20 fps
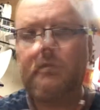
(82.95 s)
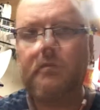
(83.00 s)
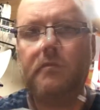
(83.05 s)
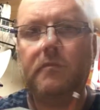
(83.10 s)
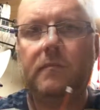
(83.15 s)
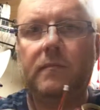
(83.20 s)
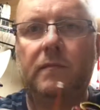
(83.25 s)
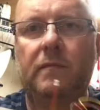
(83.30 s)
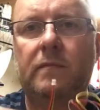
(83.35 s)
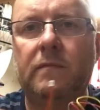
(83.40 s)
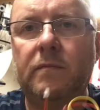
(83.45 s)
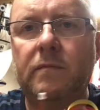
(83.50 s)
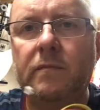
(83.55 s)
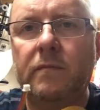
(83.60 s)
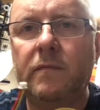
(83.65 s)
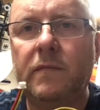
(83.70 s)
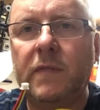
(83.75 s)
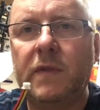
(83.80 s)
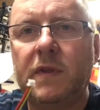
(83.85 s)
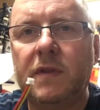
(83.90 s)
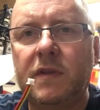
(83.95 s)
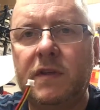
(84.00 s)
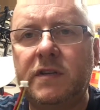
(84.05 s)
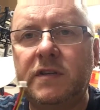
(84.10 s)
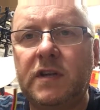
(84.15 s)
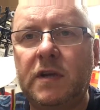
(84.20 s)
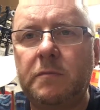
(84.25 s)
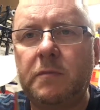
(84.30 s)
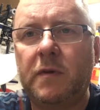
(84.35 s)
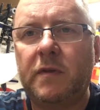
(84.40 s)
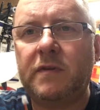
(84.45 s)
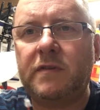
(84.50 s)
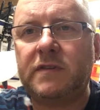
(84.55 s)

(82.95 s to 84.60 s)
You've got this type of